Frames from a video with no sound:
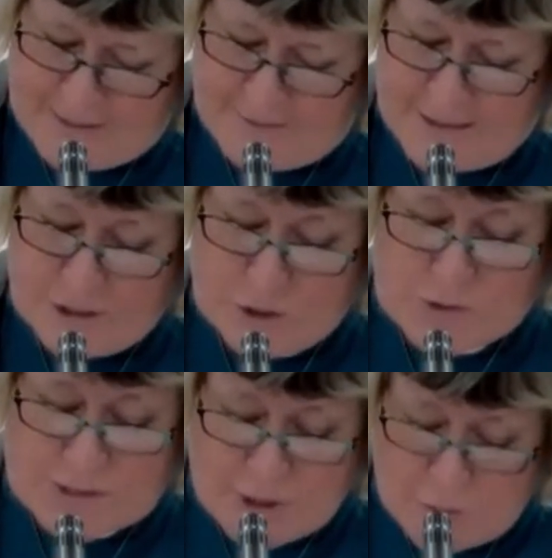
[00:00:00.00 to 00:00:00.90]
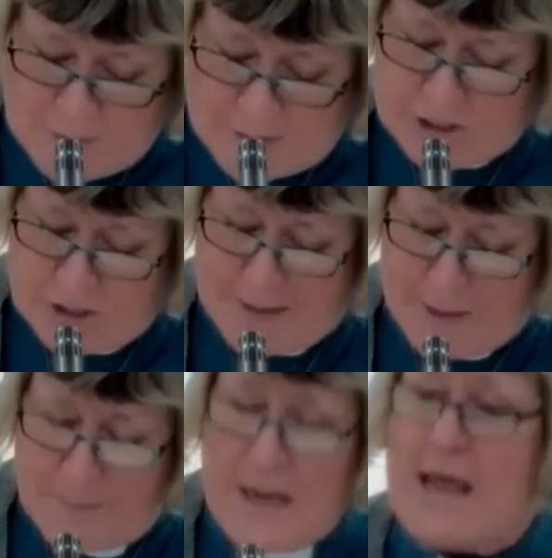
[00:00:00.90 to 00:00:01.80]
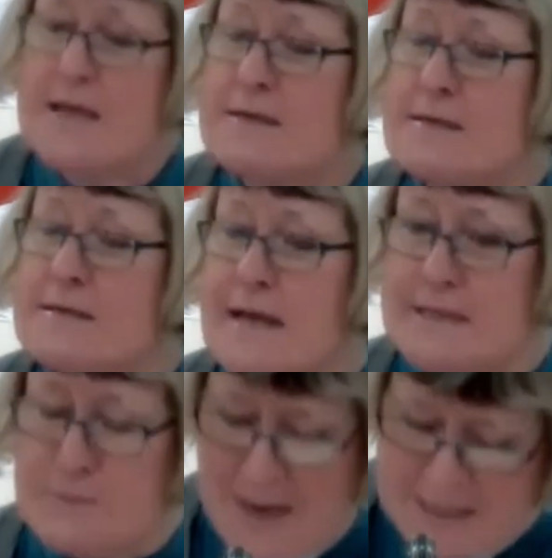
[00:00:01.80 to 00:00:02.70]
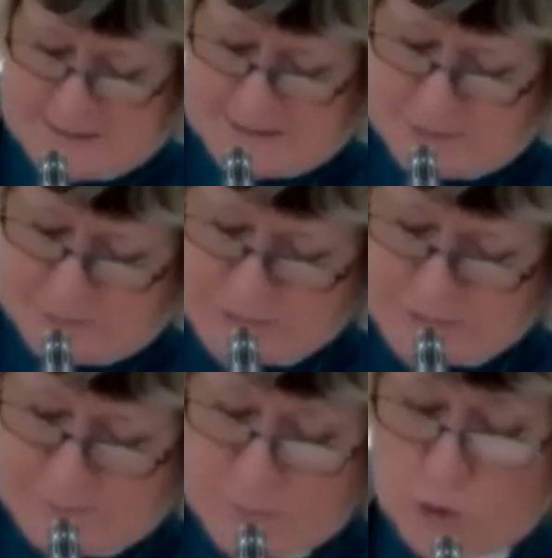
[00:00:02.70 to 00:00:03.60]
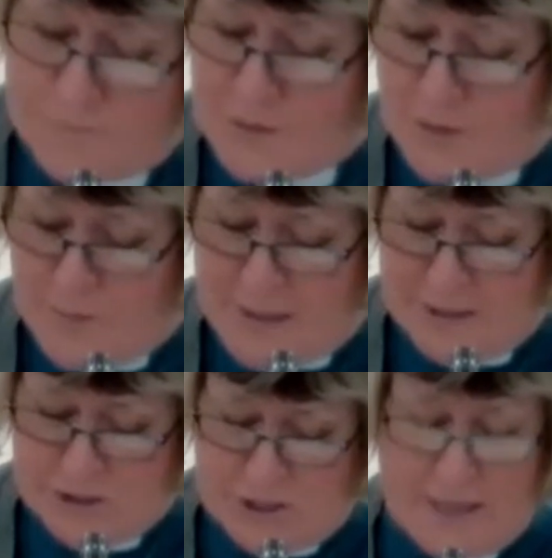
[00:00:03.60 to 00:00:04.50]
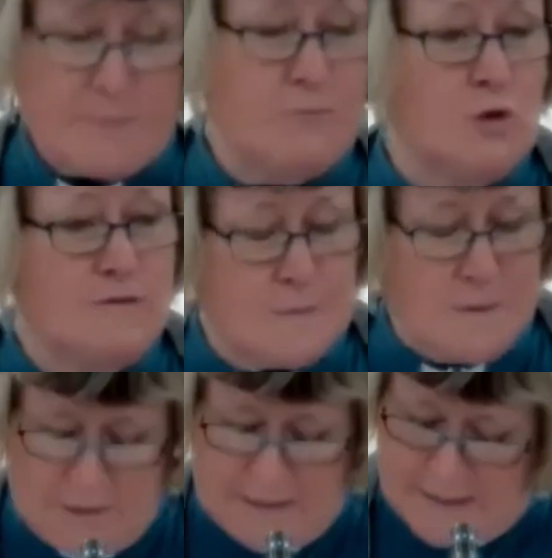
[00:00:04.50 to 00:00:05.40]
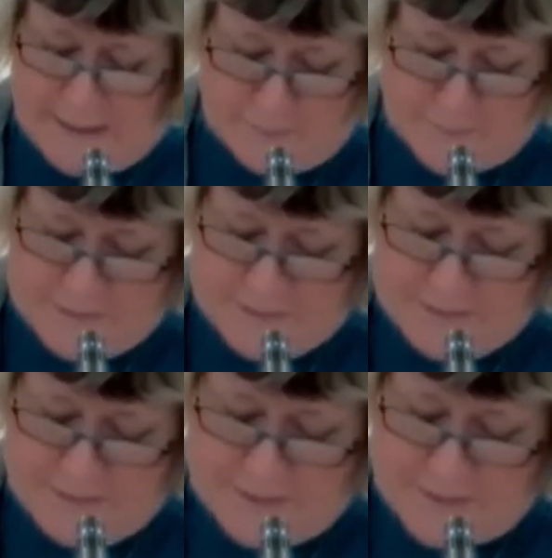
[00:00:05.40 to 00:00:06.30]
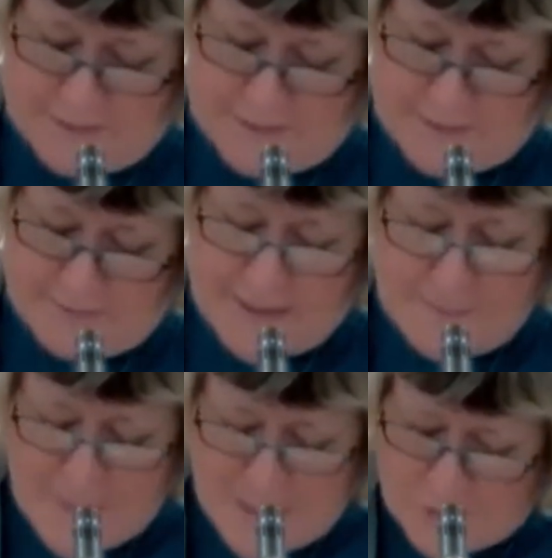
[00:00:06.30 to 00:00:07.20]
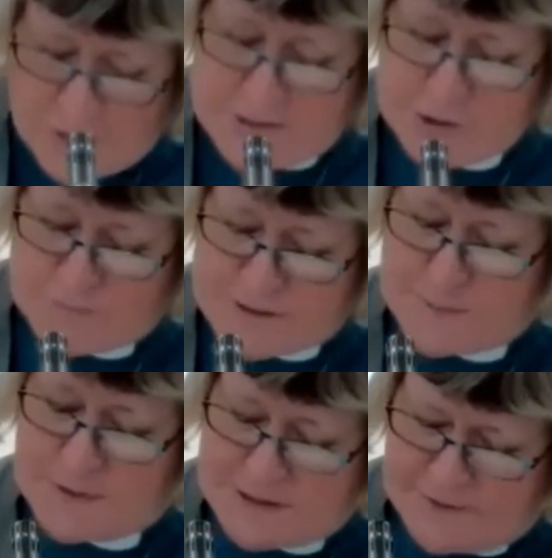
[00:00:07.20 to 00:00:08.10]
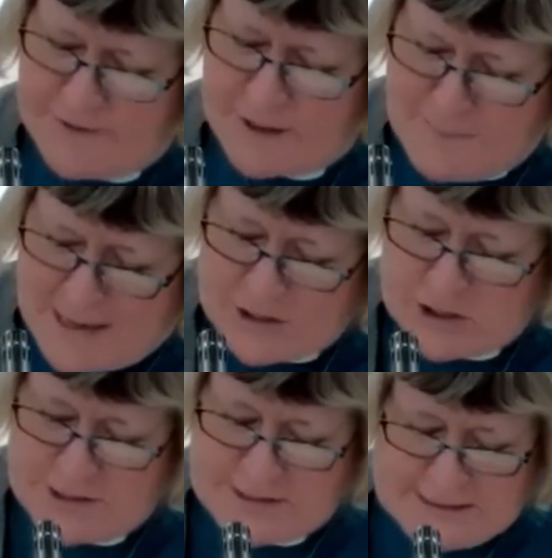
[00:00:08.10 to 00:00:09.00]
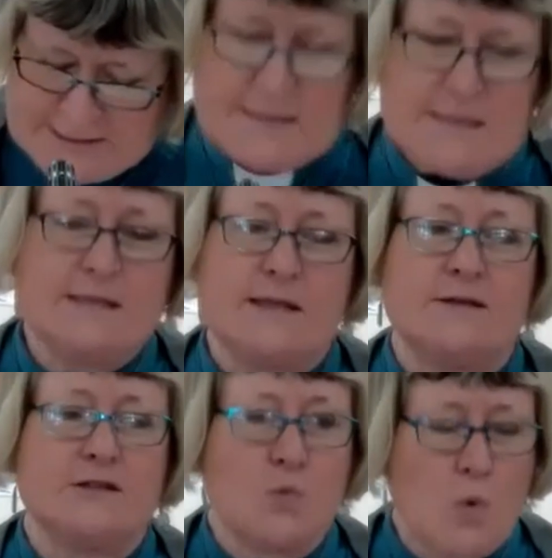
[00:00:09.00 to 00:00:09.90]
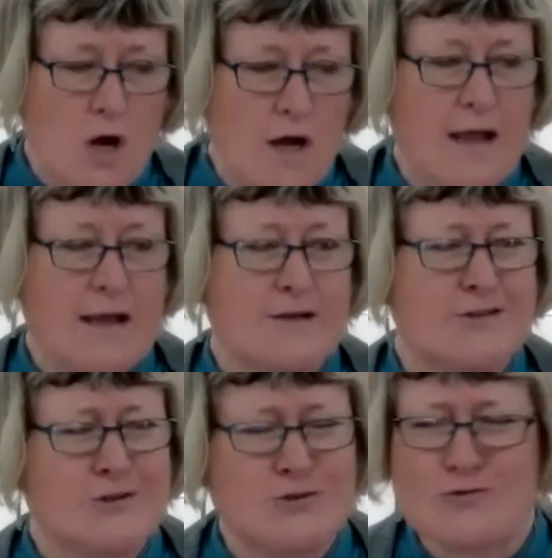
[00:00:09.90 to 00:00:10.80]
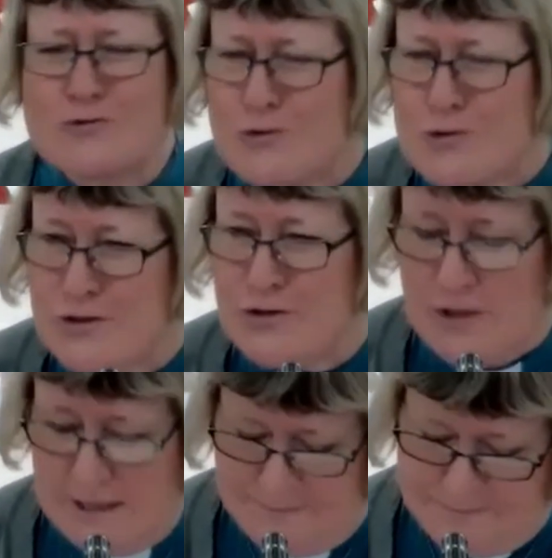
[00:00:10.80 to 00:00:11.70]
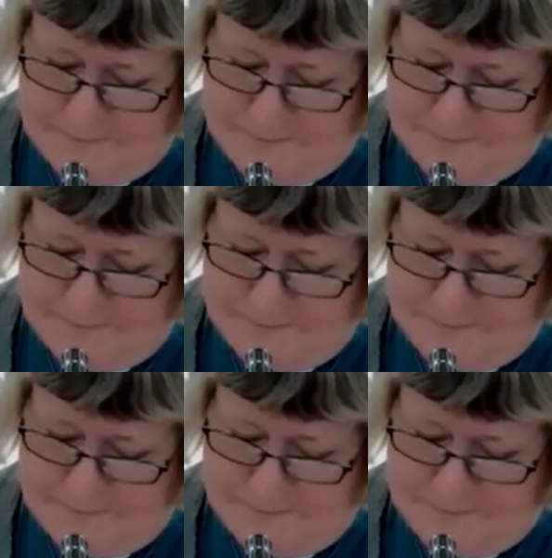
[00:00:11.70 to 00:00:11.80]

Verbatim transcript: They knew so much about players and pay deals, moves on the pitch and moves between clubs. Their memories of specific matches and seasons were extraordinary.